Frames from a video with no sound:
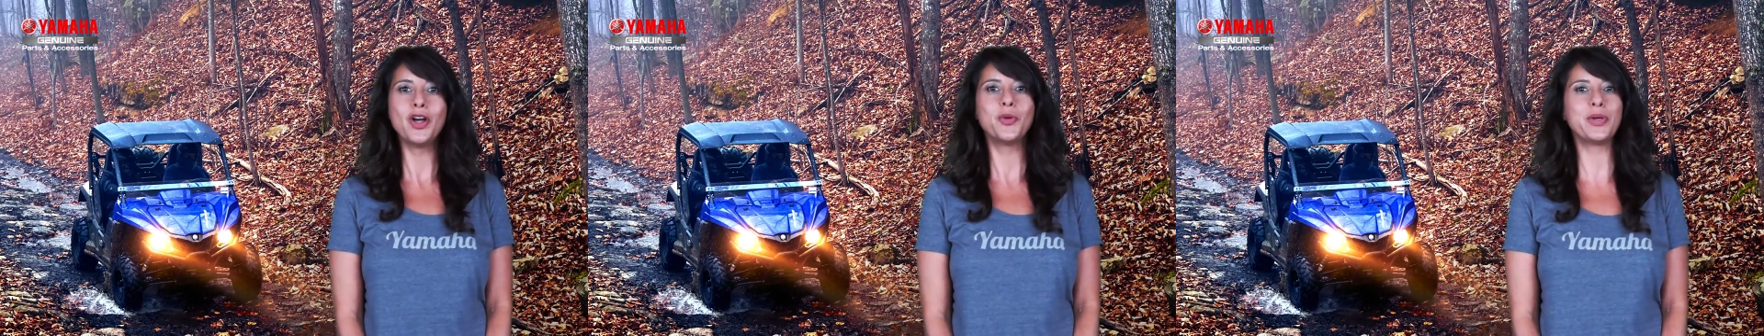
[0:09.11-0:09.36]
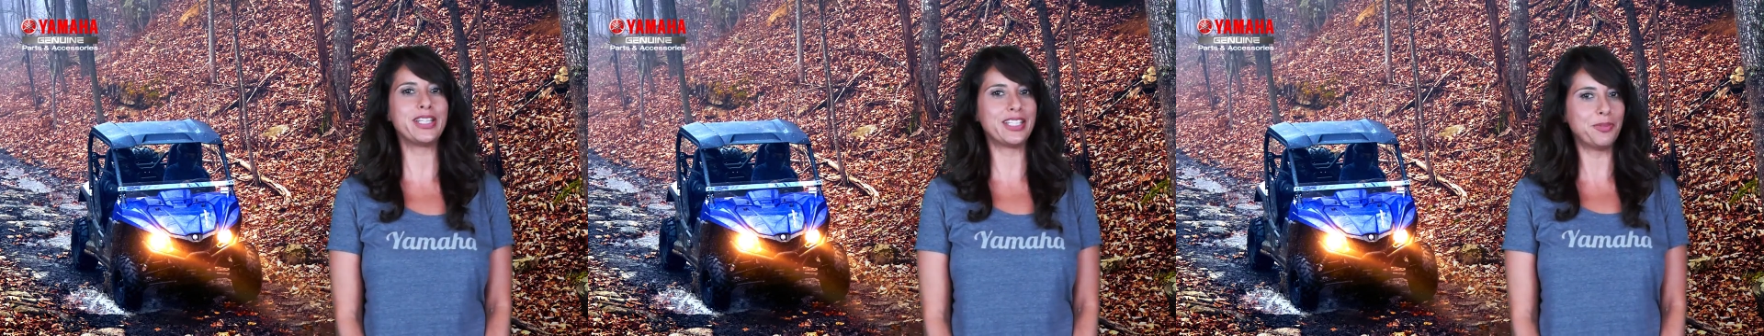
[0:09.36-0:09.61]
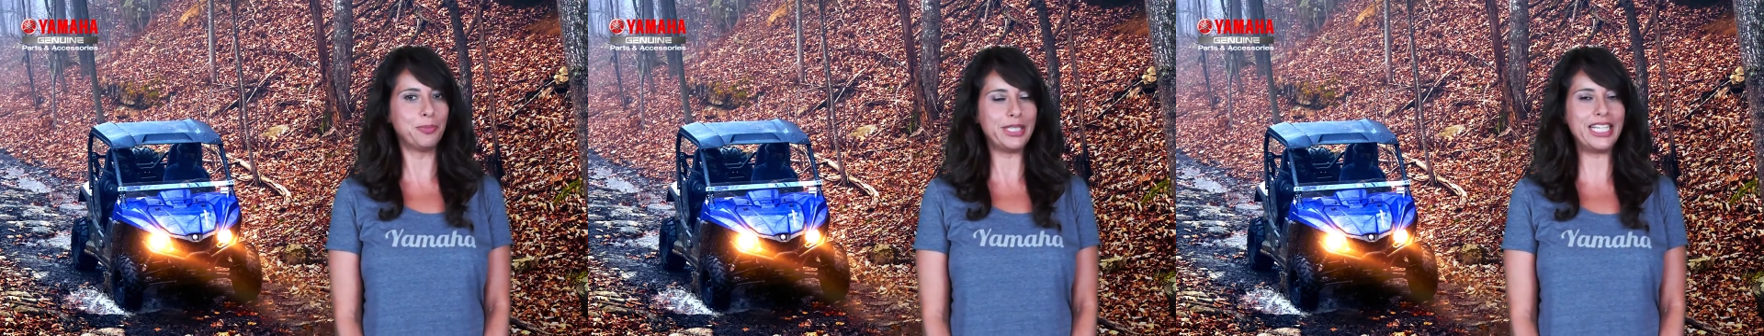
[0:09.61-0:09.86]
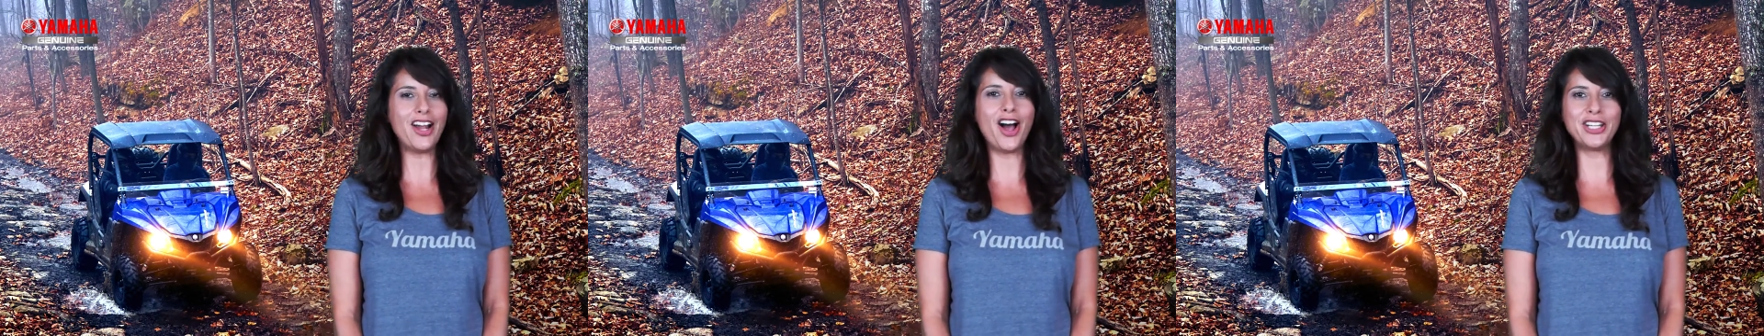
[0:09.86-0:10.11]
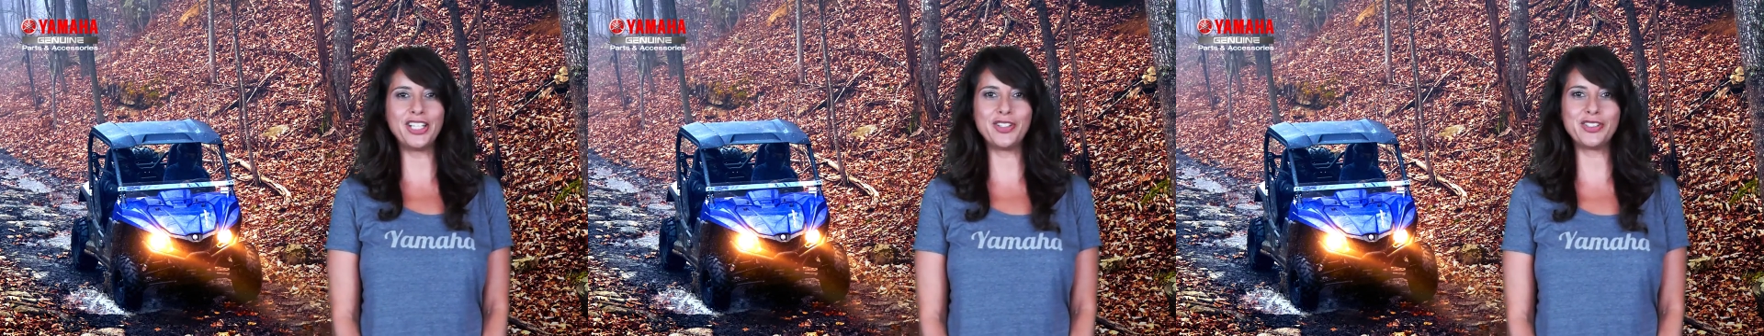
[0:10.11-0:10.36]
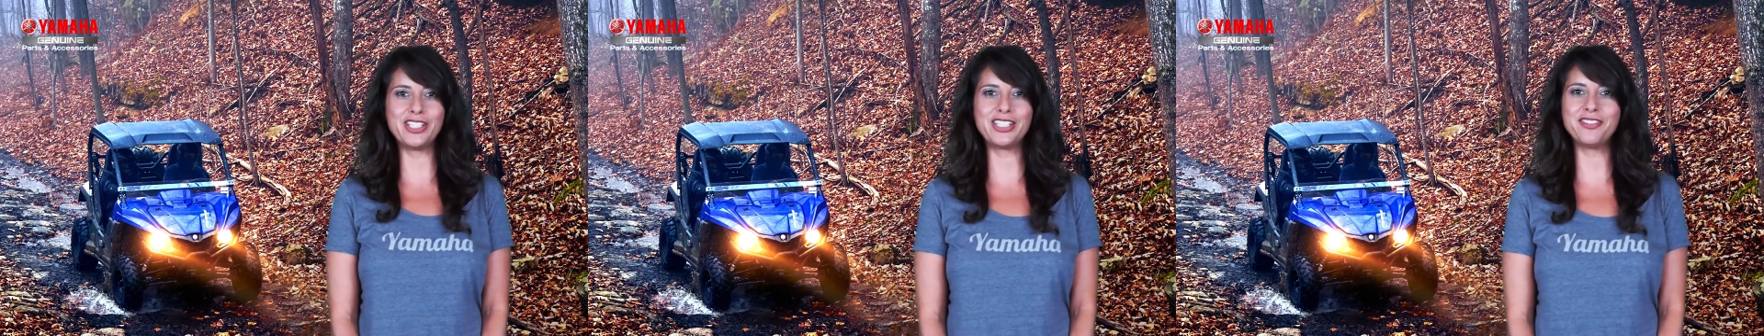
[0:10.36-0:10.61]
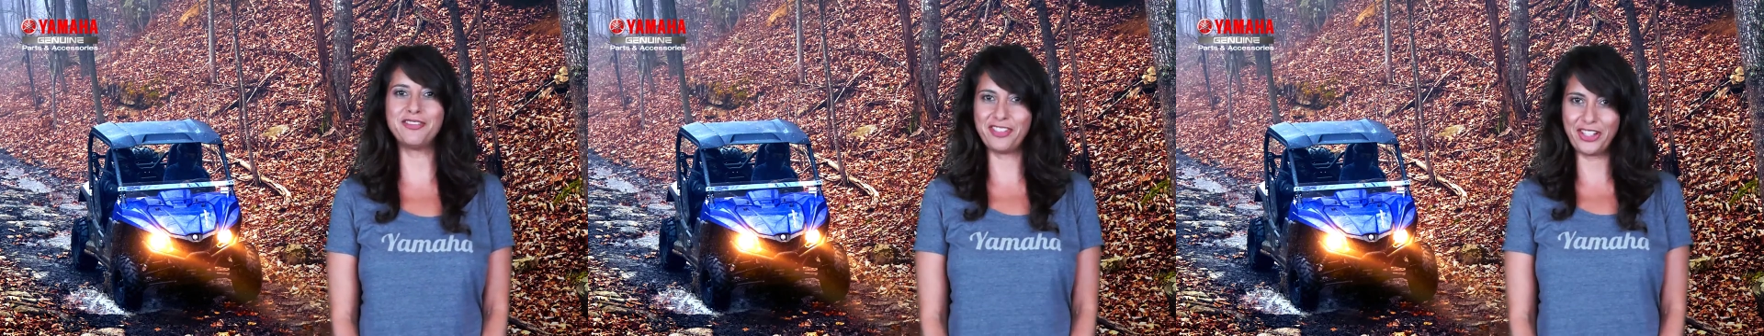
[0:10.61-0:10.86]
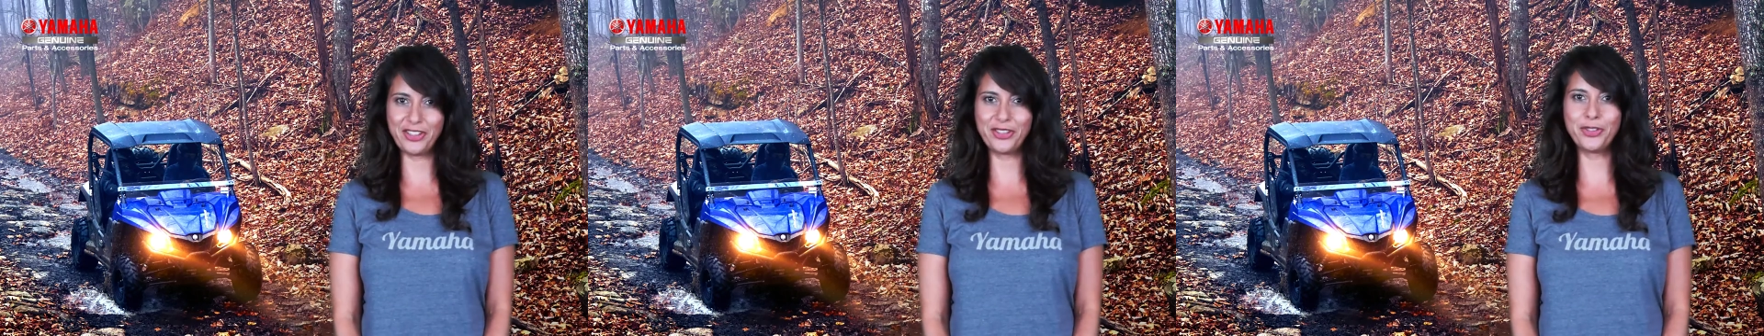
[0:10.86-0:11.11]
with the complete audio system for
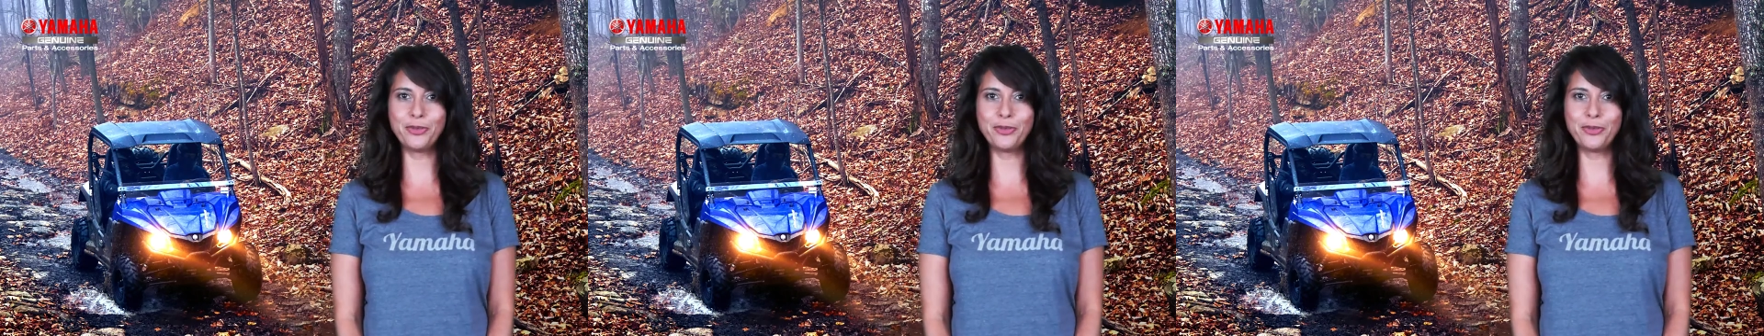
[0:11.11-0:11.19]
your new